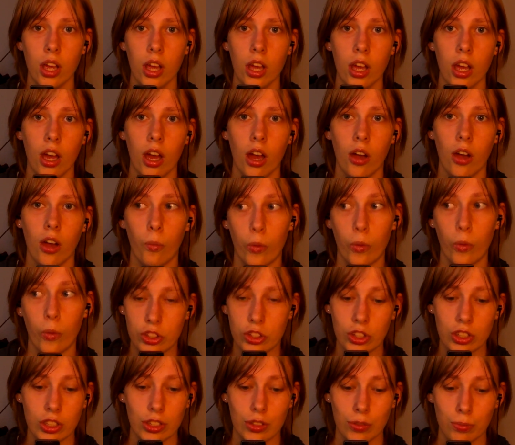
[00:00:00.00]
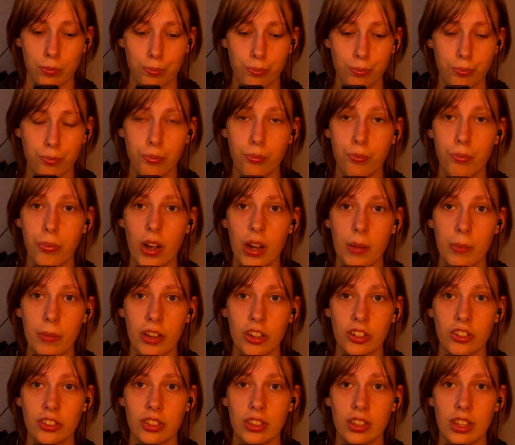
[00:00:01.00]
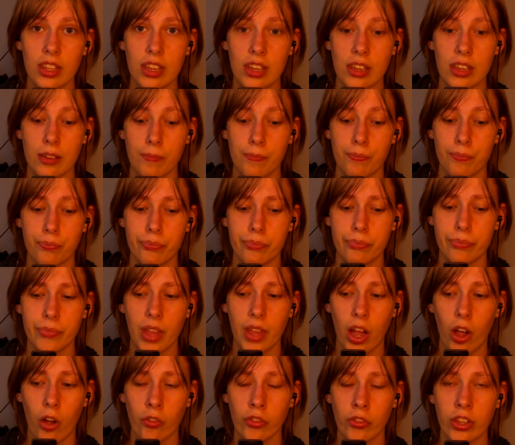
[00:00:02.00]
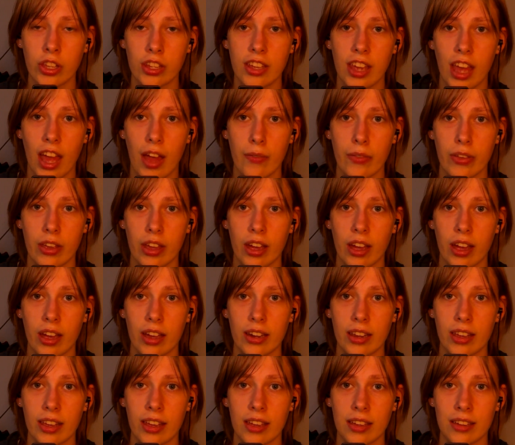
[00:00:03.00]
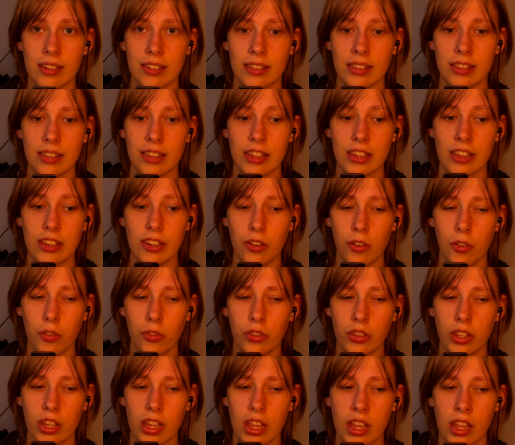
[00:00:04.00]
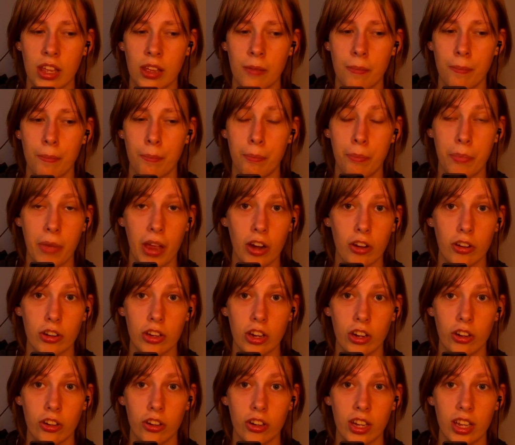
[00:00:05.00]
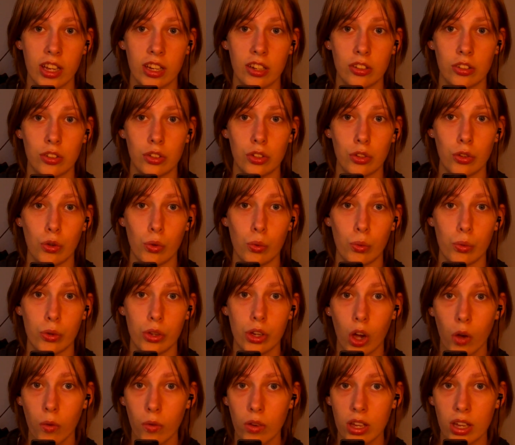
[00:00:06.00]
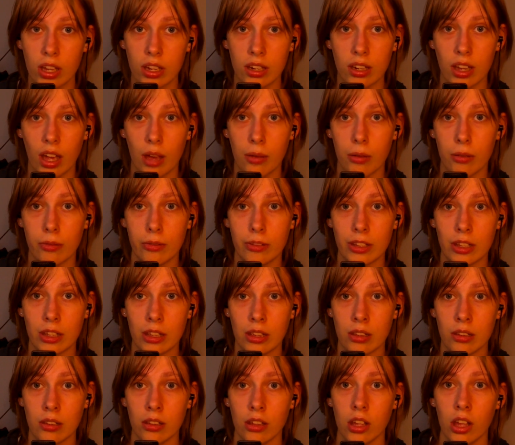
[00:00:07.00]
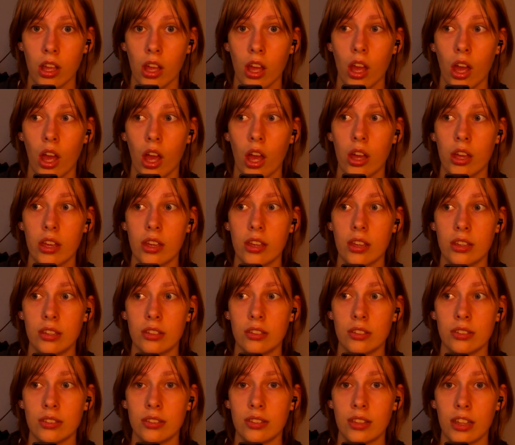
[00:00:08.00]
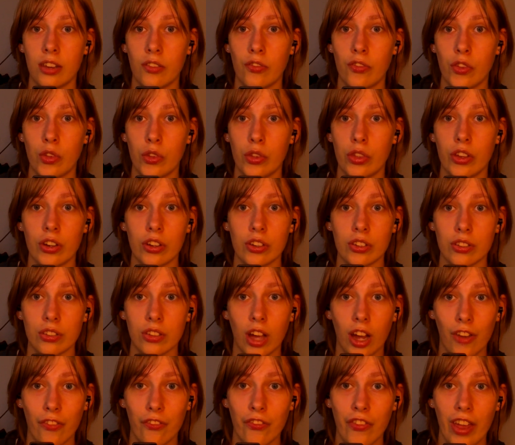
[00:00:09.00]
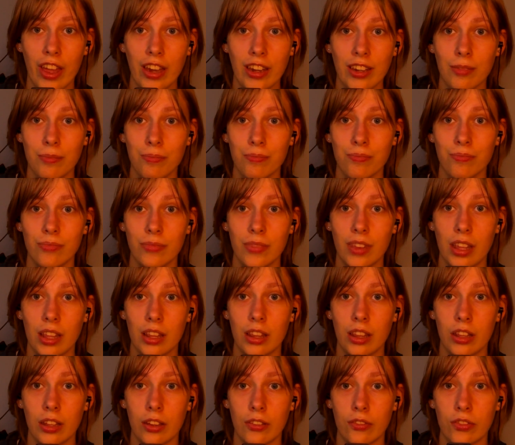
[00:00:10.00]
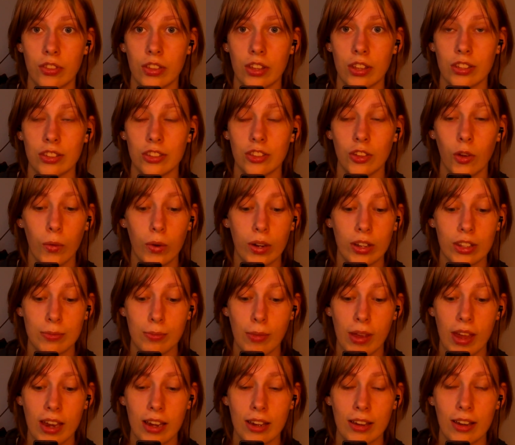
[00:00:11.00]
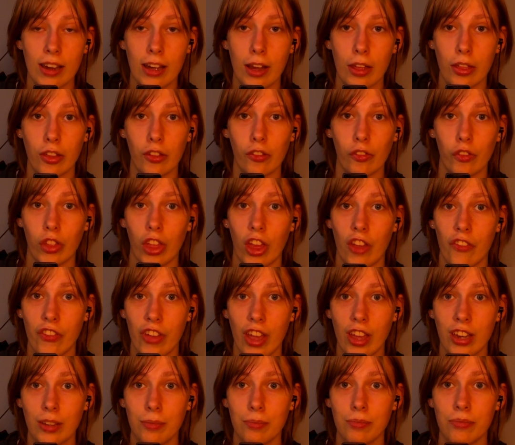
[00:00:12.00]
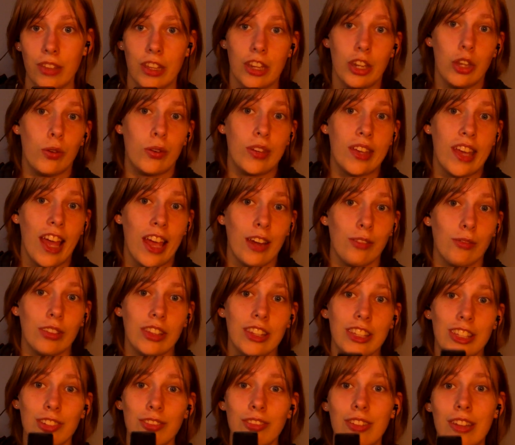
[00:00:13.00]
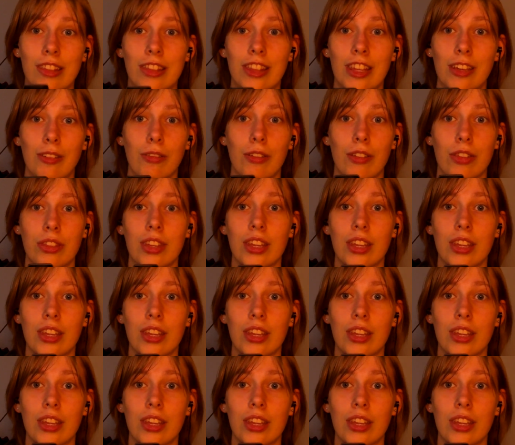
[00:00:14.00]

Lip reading: which is pretty much the only caveat and the only barrier into going into MMD is that if there's not a fandom, if no one has made anything for that fandom, then you can't really do anything with it